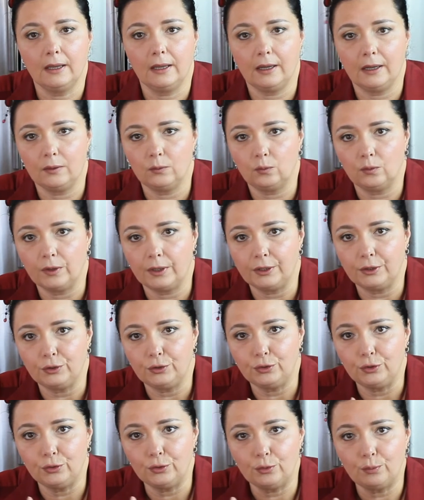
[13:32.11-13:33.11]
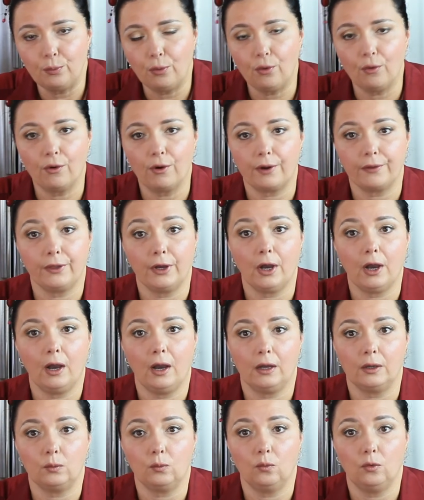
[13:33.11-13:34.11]
and when you pour the
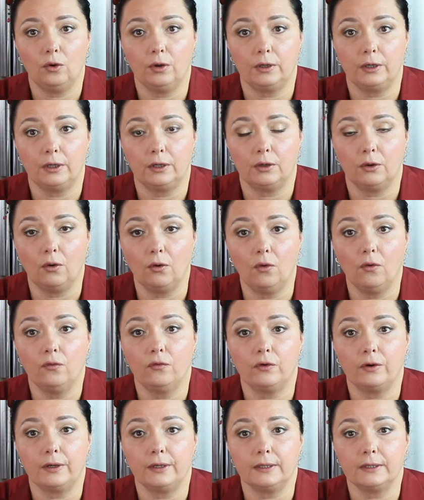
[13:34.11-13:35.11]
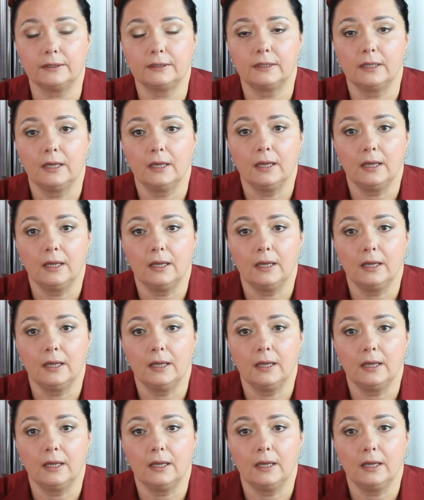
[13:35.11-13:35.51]
hot water over it,